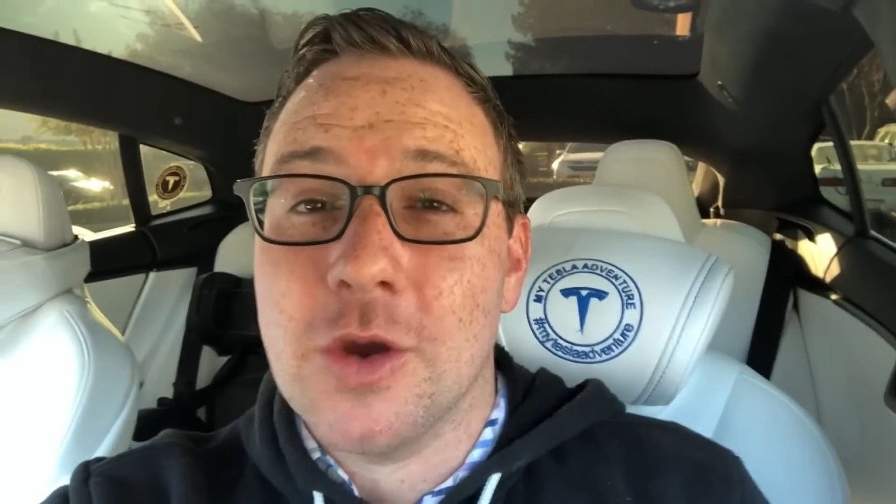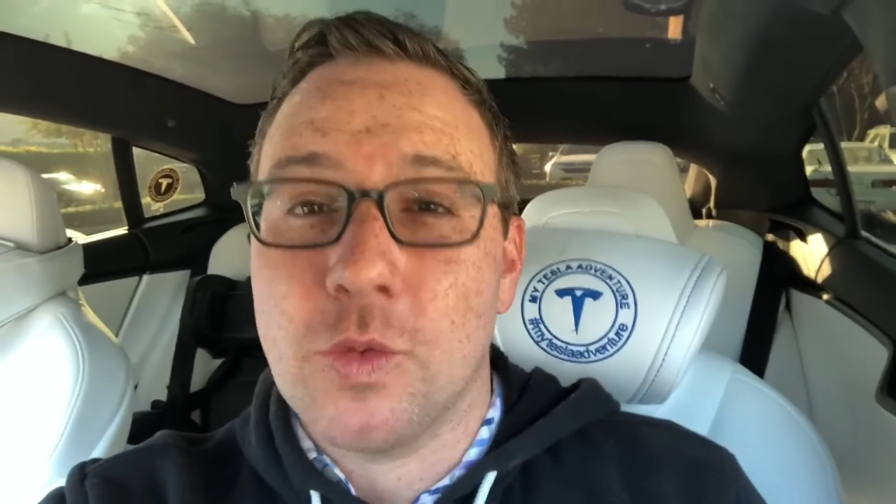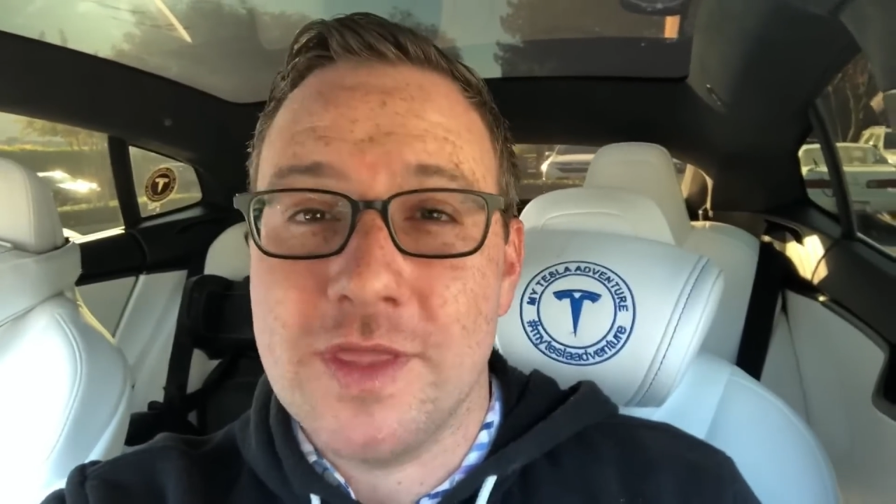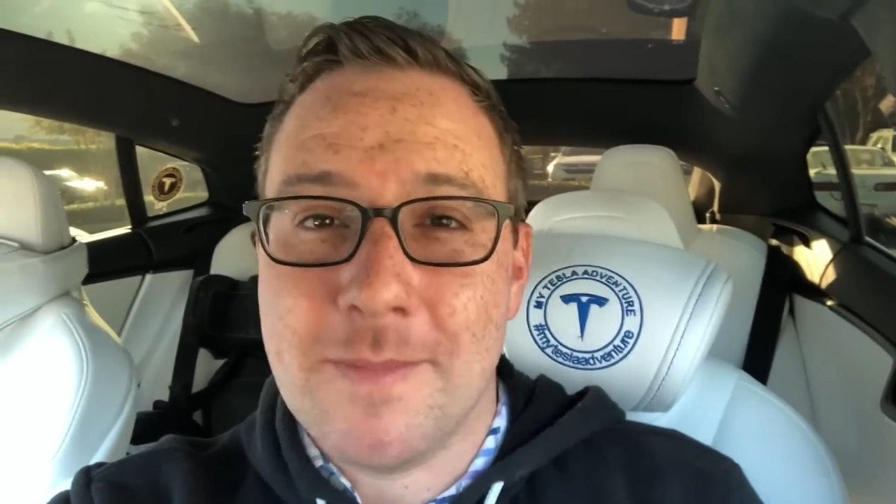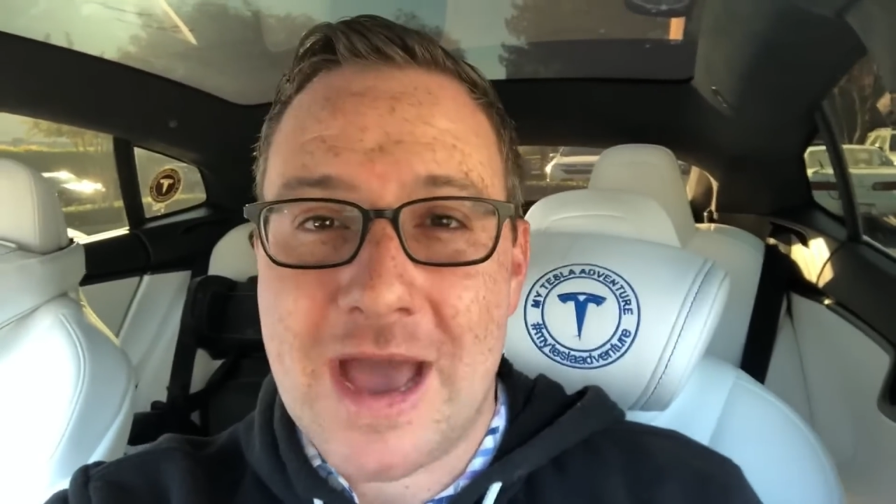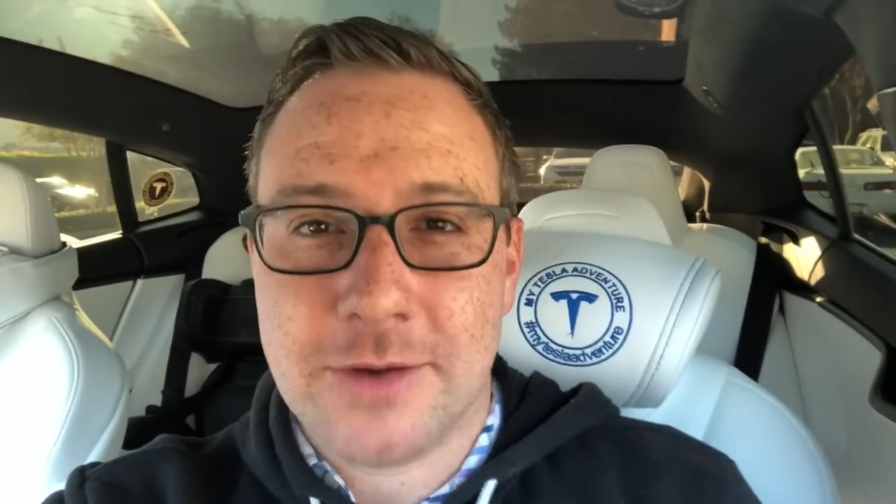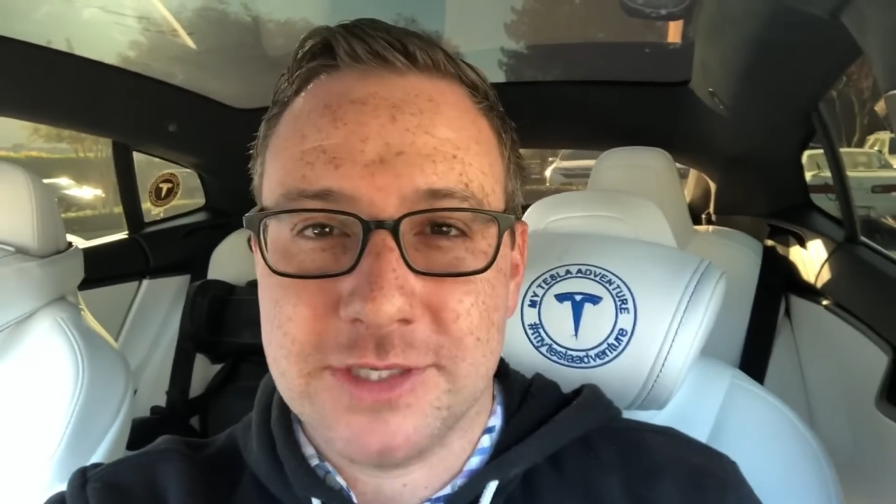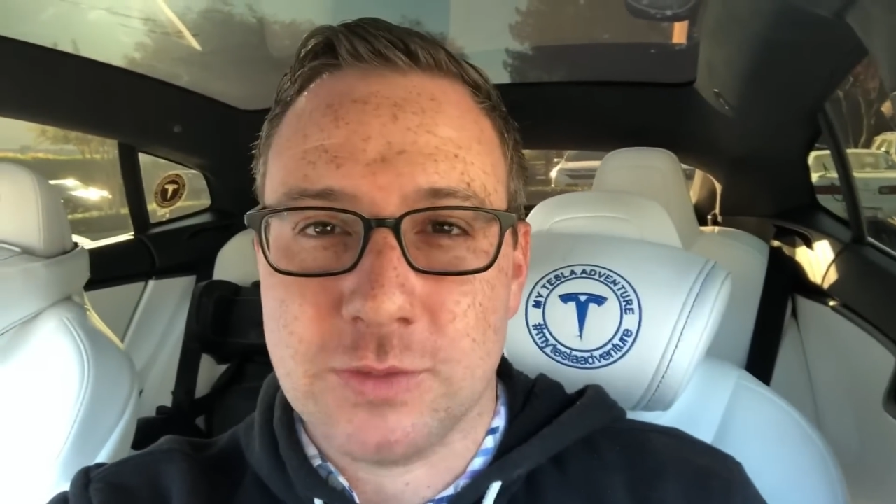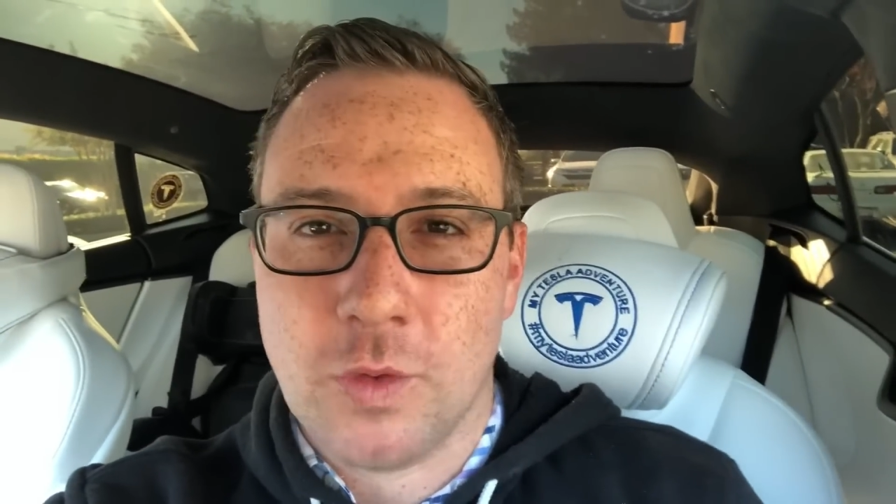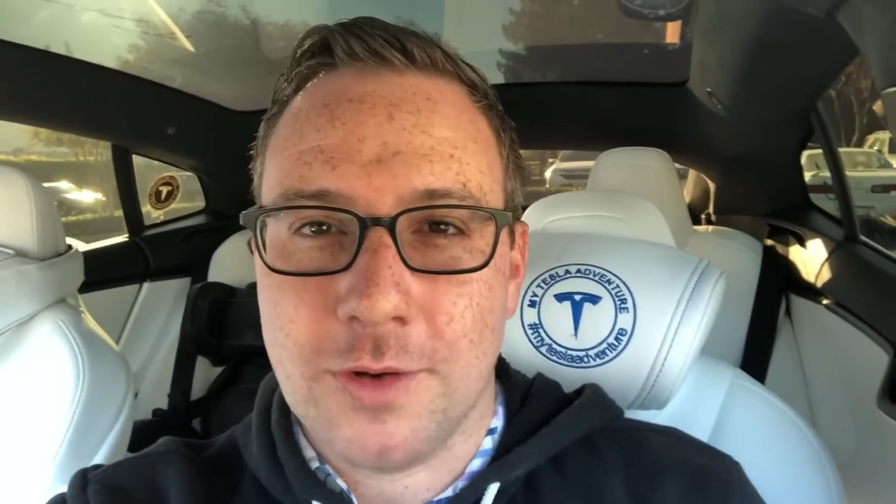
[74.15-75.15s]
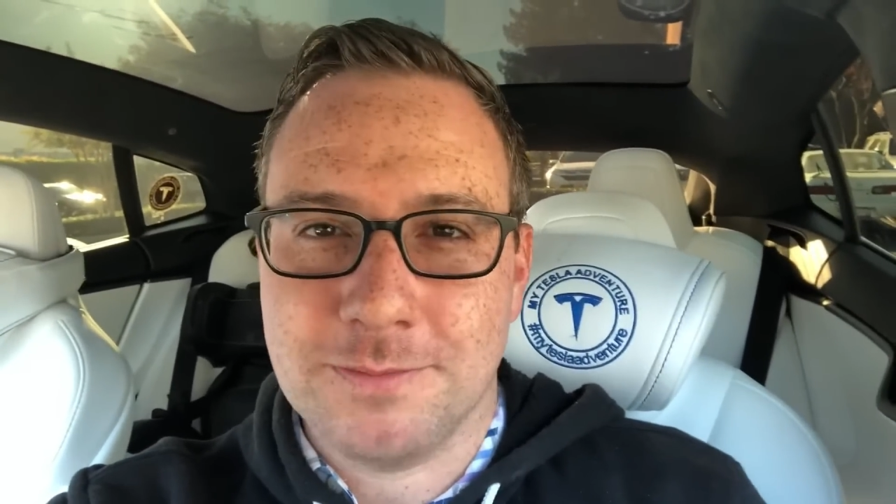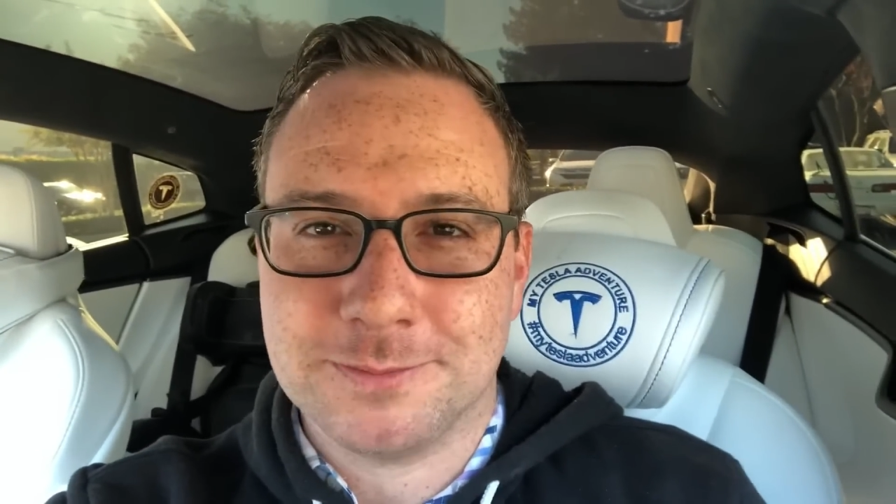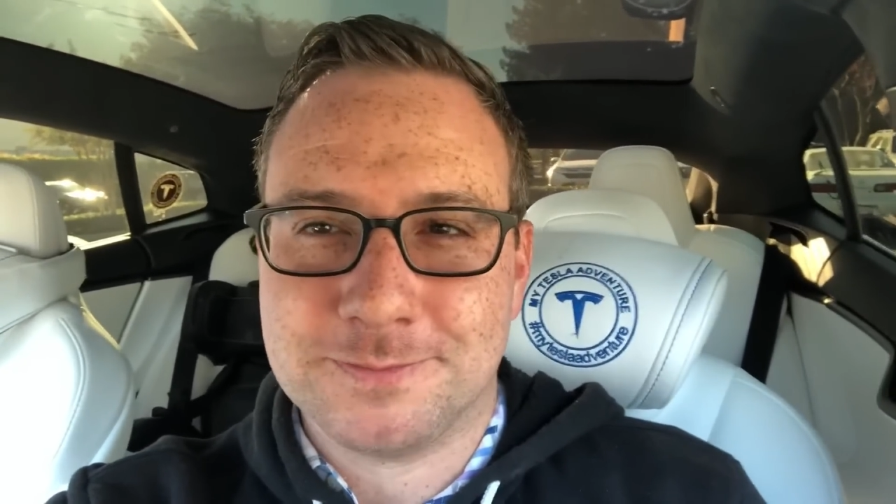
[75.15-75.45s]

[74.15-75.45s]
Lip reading: when the battery's warm.